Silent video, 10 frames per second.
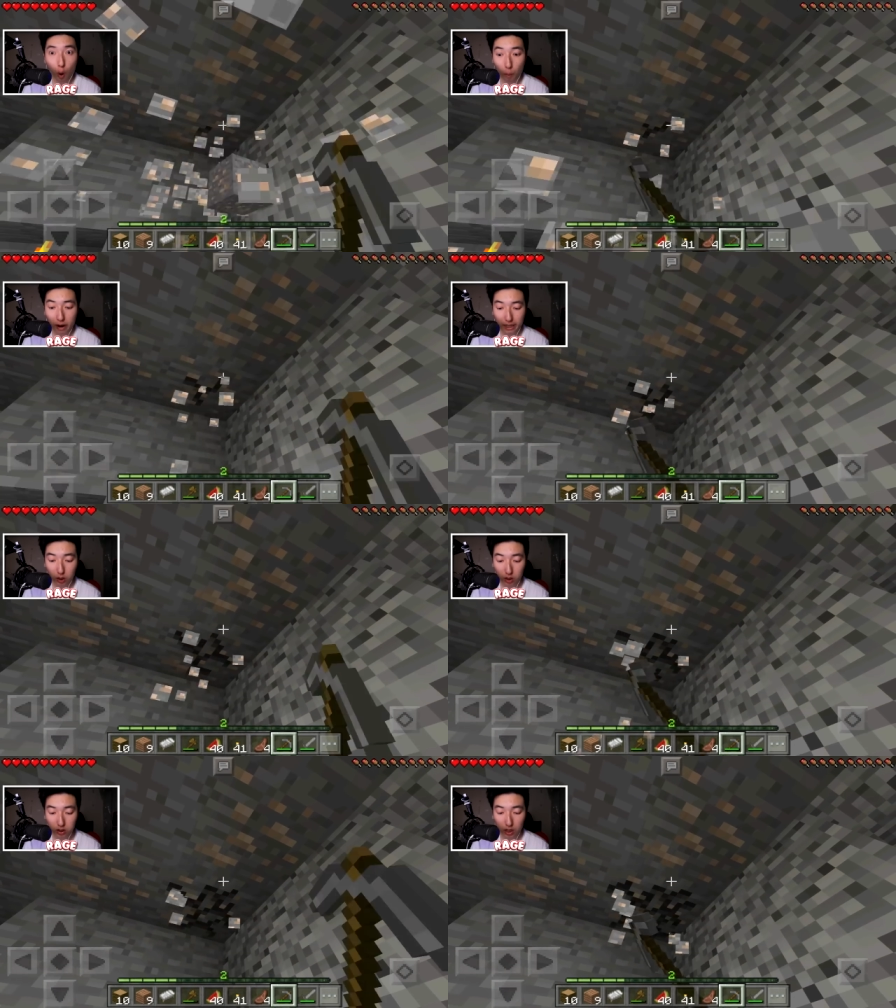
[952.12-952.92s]
Oh my
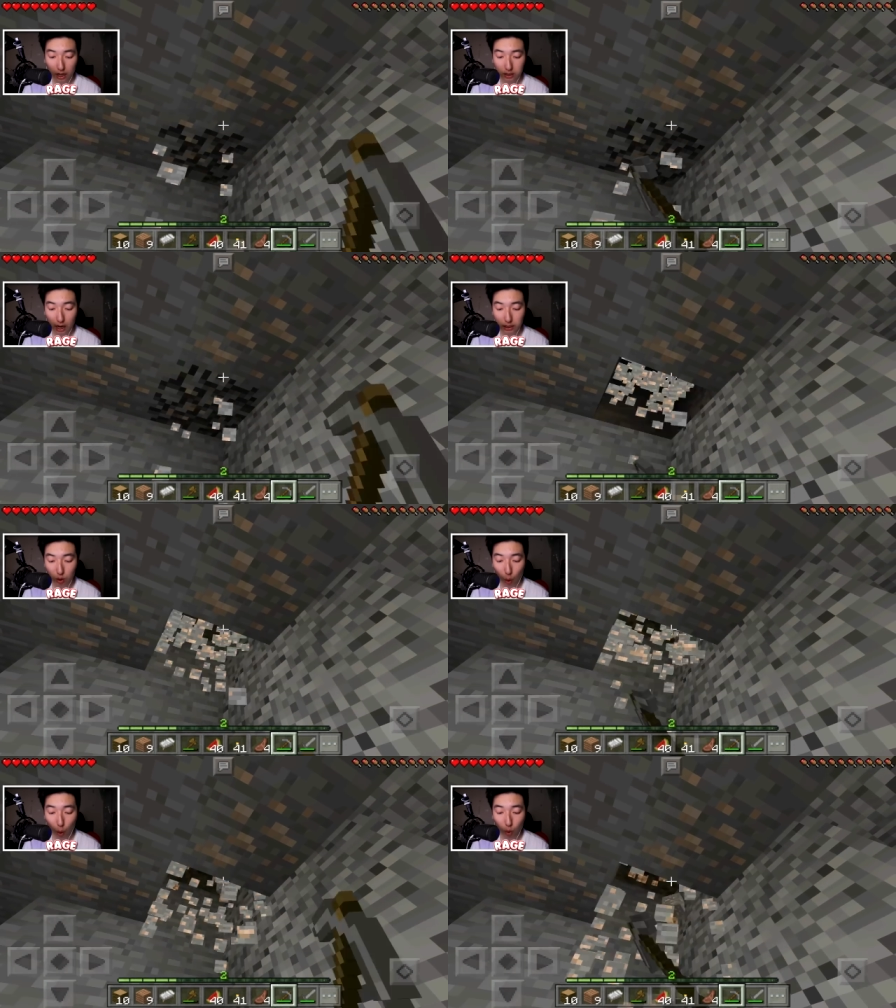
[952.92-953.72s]
goodness, guys. I
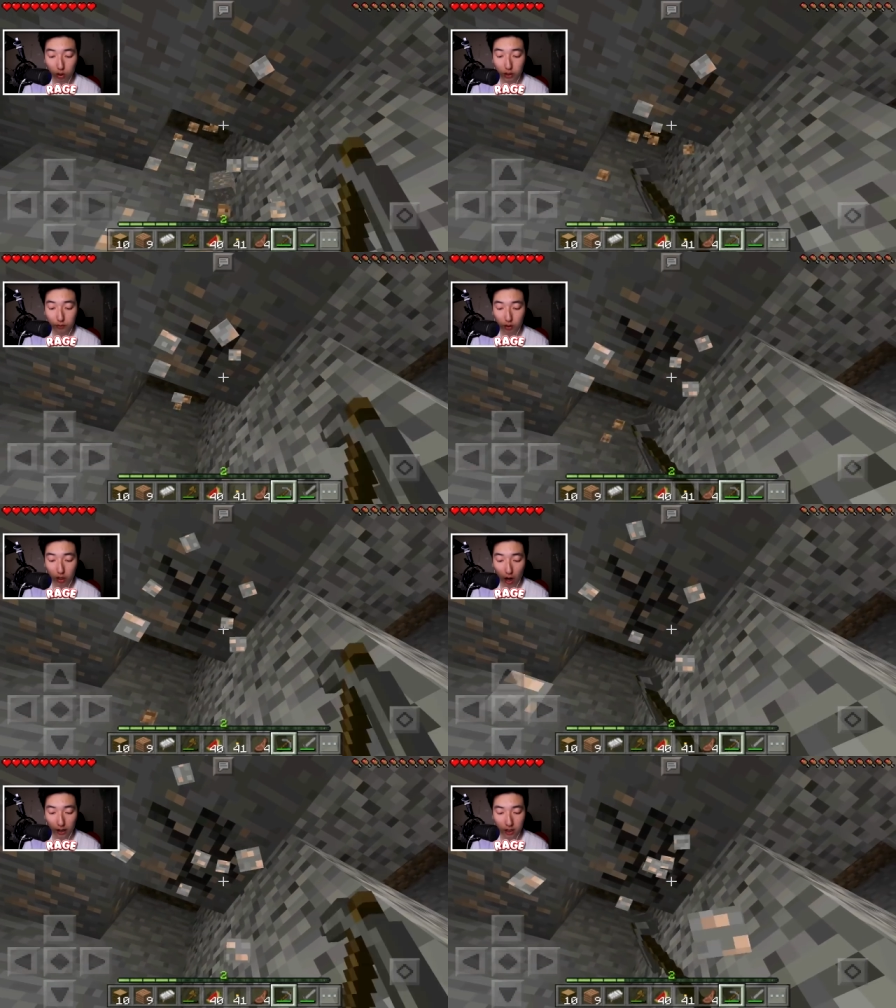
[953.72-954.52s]
totally
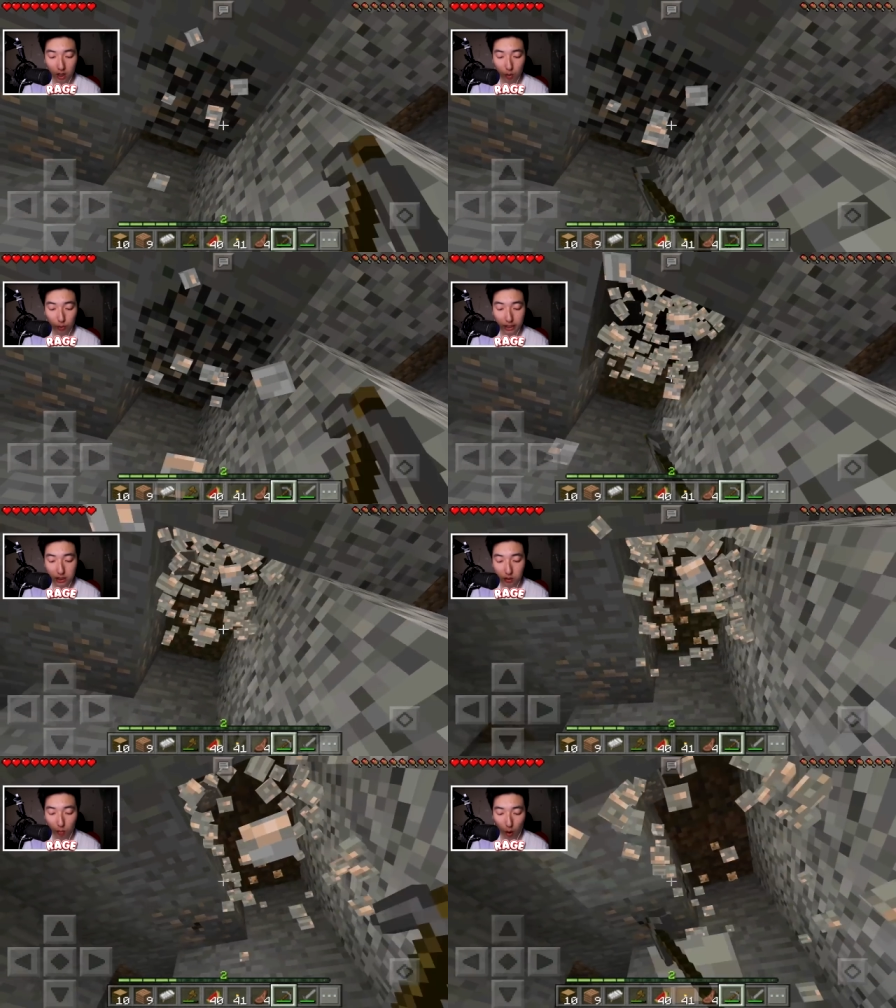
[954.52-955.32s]
forgot. We
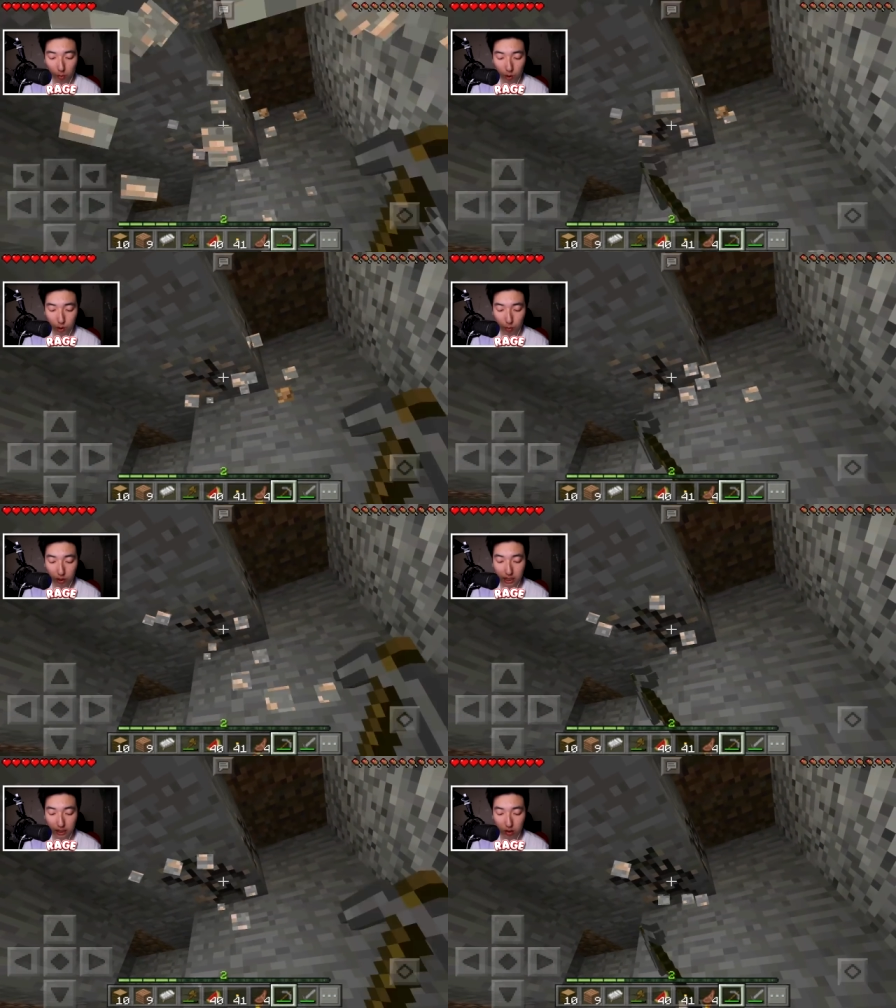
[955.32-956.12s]
need some armor to
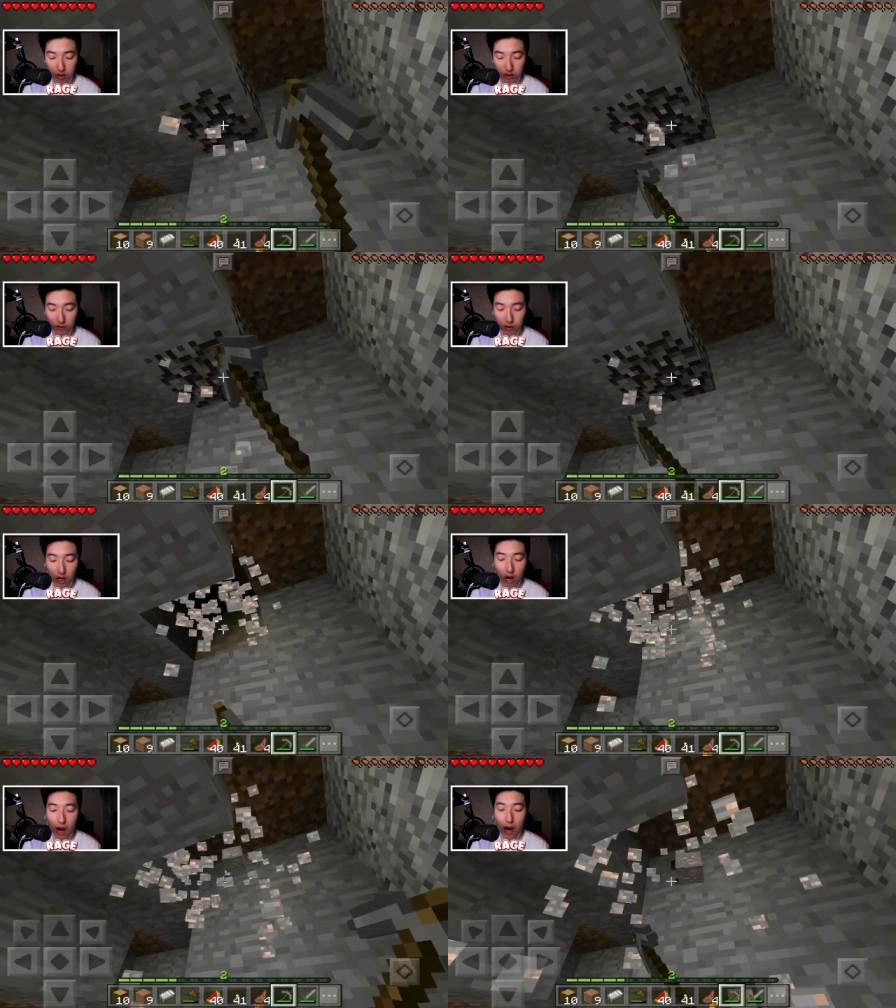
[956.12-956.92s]
protect ourselves.
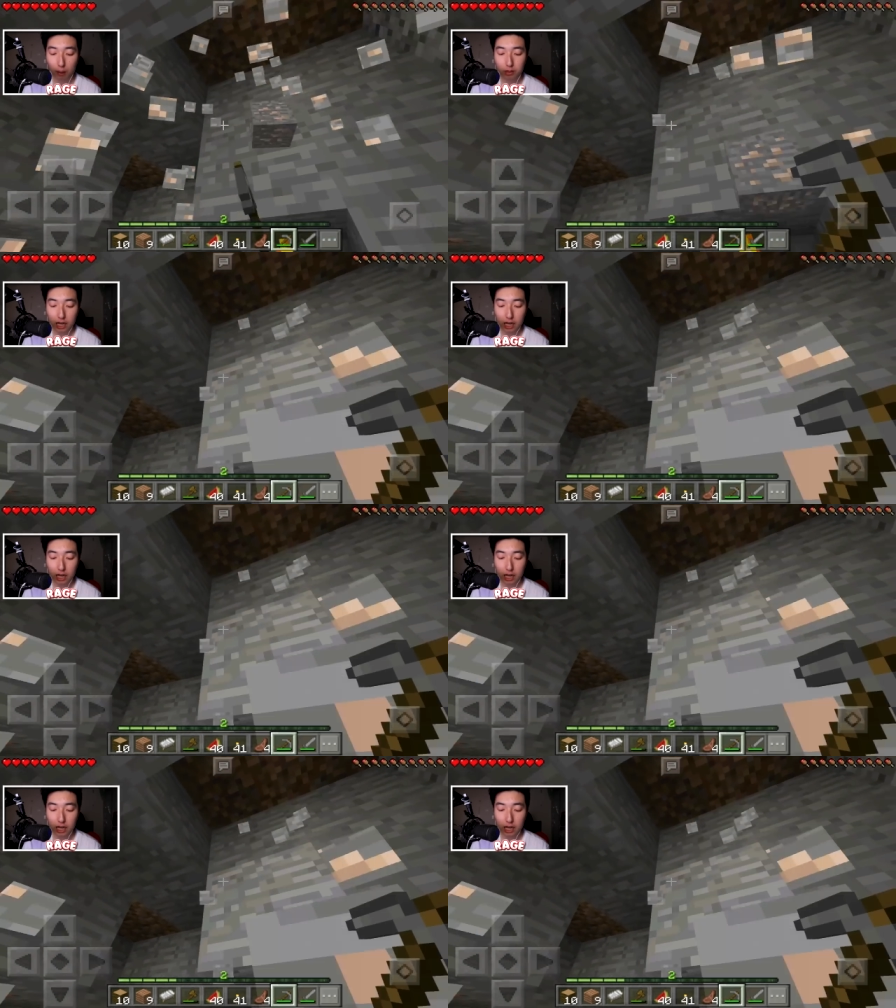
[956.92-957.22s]
I'm